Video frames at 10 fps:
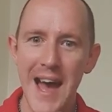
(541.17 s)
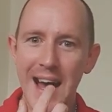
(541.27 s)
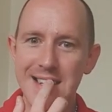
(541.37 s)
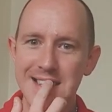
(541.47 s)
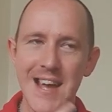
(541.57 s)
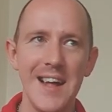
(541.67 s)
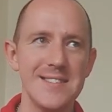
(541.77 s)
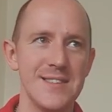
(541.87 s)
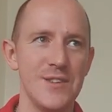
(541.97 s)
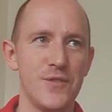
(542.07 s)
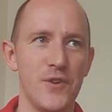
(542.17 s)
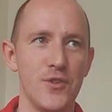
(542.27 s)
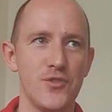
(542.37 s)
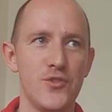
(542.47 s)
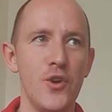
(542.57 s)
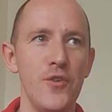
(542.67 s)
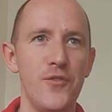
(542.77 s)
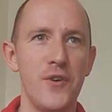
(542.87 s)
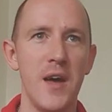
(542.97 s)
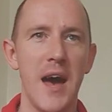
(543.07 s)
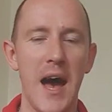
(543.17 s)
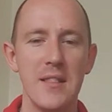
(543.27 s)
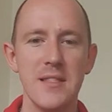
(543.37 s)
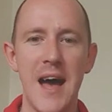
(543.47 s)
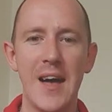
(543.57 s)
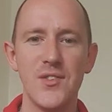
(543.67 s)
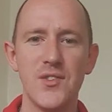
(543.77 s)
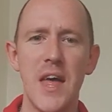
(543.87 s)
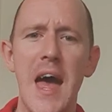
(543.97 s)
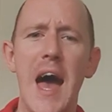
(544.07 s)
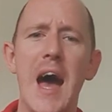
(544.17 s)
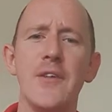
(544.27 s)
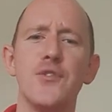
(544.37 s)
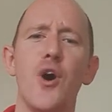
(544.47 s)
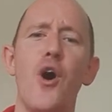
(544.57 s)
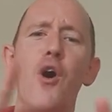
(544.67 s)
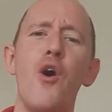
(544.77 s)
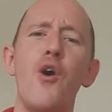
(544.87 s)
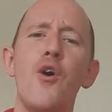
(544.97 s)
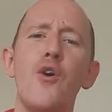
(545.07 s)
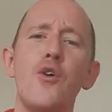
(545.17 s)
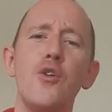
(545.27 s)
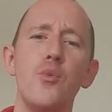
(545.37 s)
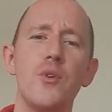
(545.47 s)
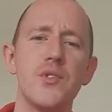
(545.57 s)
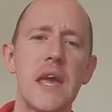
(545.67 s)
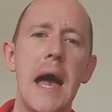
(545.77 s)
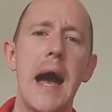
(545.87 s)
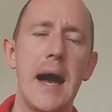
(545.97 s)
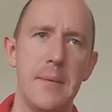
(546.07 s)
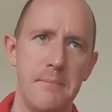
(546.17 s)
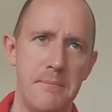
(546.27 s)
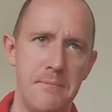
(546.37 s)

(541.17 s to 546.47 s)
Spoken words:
had cut his first tooth at last, and all was calm.